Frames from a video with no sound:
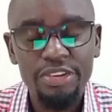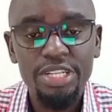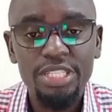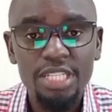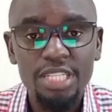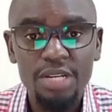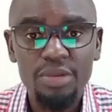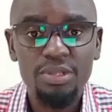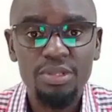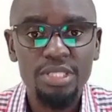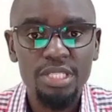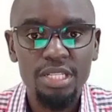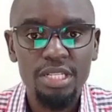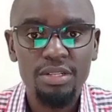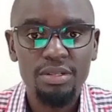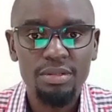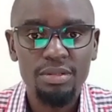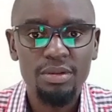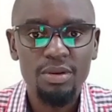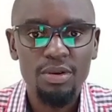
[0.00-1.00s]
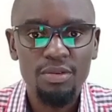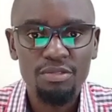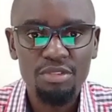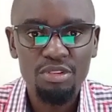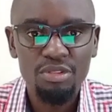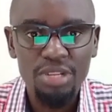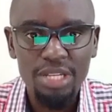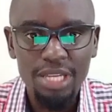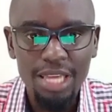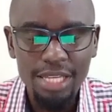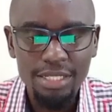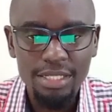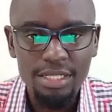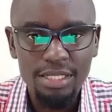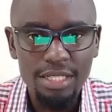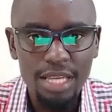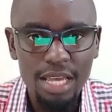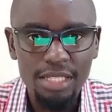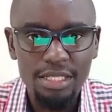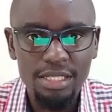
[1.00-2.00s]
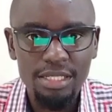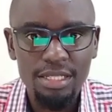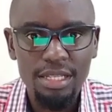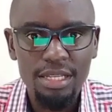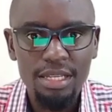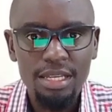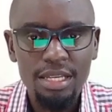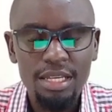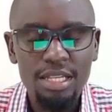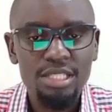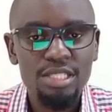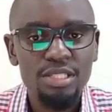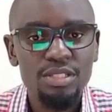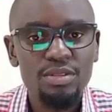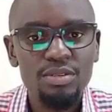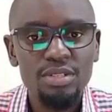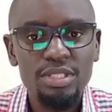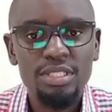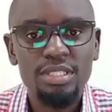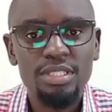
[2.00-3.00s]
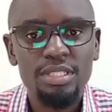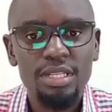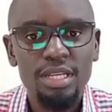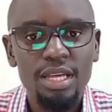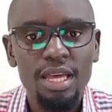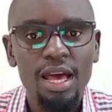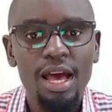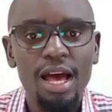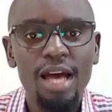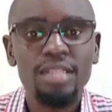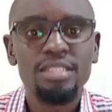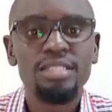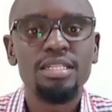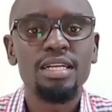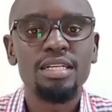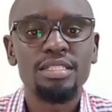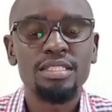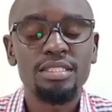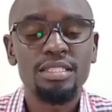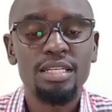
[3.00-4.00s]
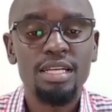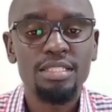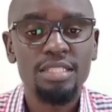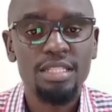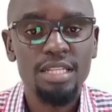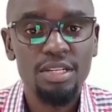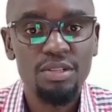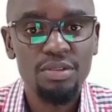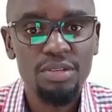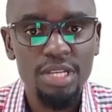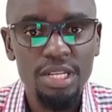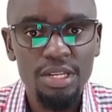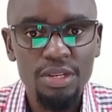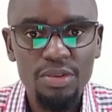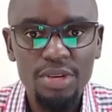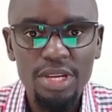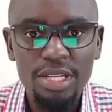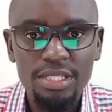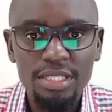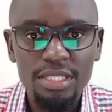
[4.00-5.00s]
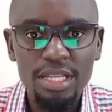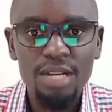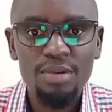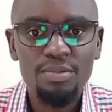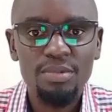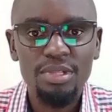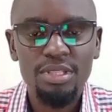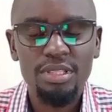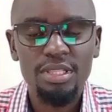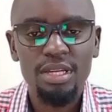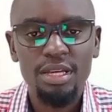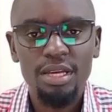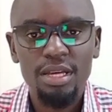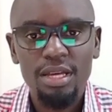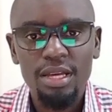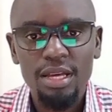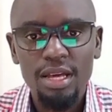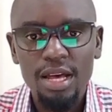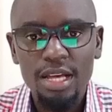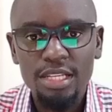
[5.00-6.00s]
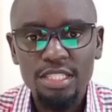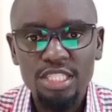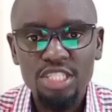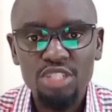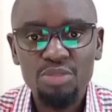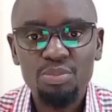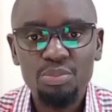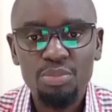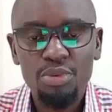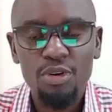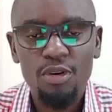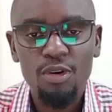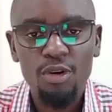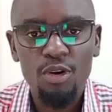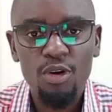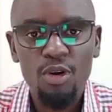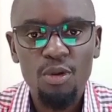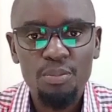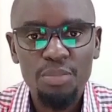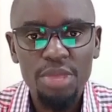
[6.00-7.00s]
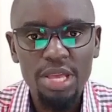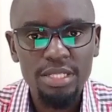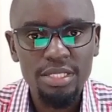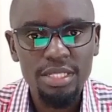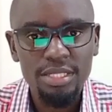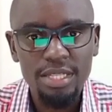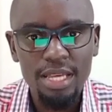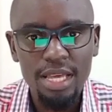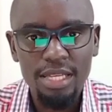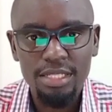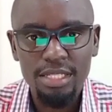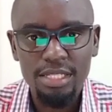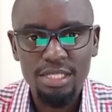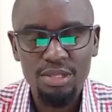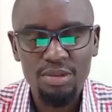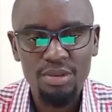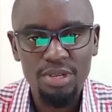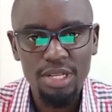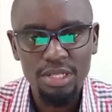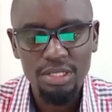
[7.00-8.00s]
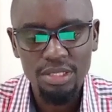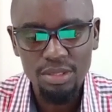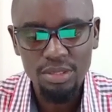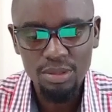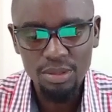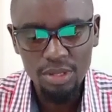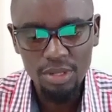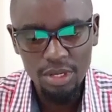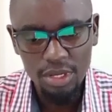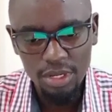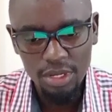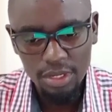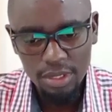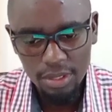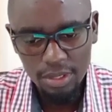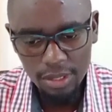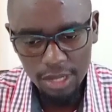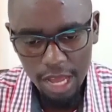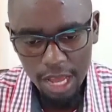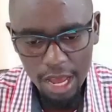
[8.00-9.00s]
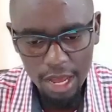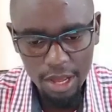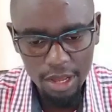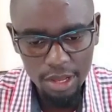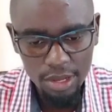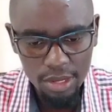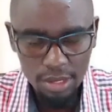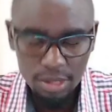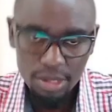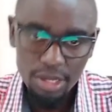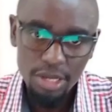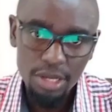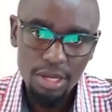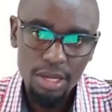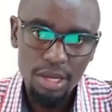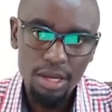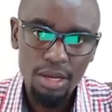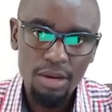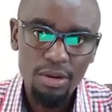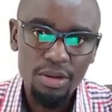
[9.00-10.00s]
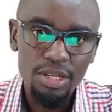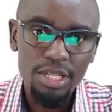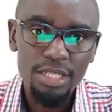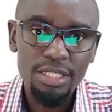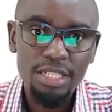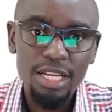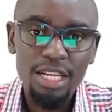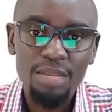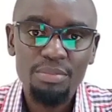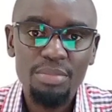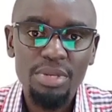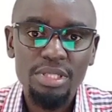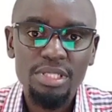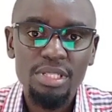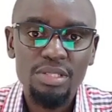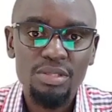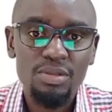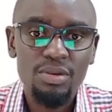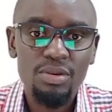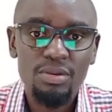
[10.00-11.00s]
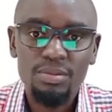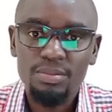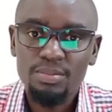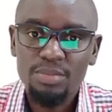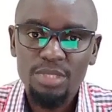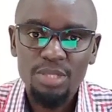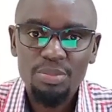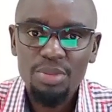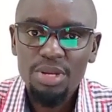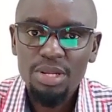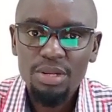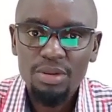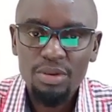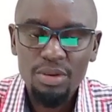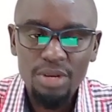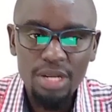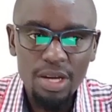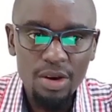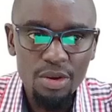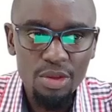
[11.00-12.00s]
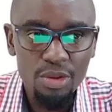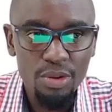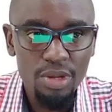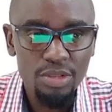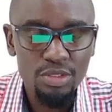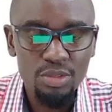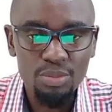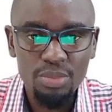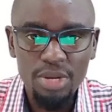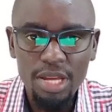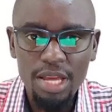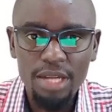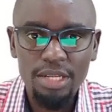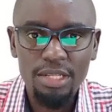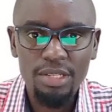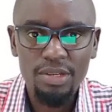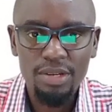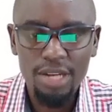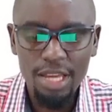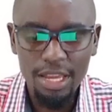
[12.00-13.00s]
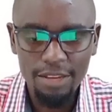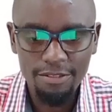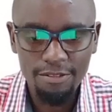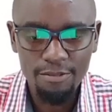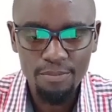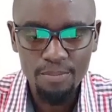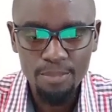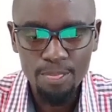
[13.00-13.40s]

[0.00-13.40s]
Create a routine of doing exercises. It's not hard exercises that you can do. You can start with a simple home exercises you can do on a daily basis, or depending on how you want to plan your life.